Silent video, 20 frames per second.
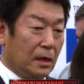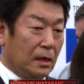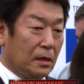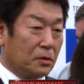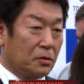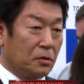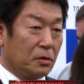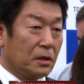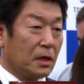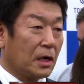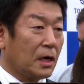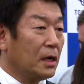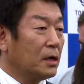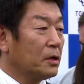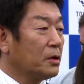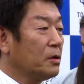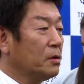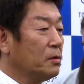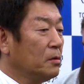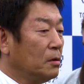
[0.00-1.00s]
The main
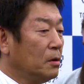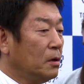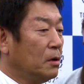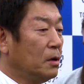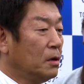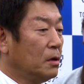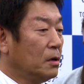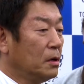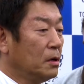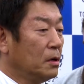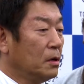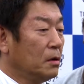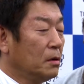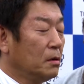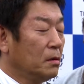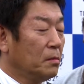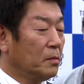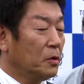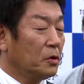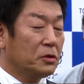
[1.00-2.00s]
mission of the task
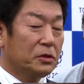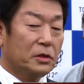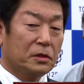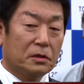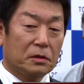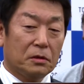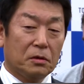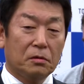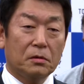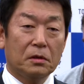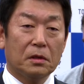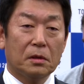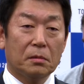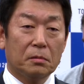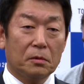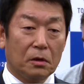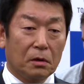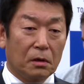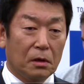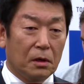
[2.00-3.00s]
force is to
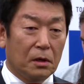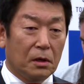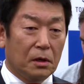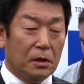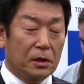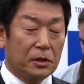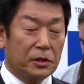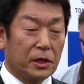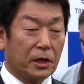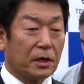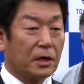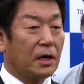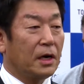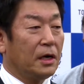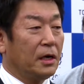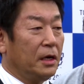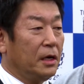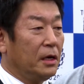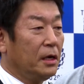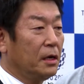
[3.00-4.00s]
set up an appropriate
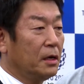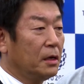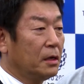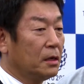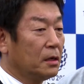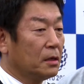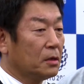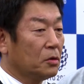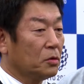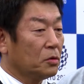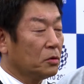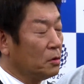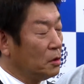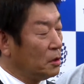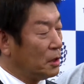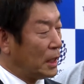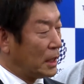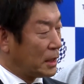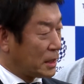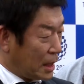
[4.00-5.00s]
environment for
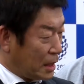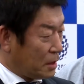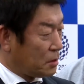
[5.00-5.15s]
boxing.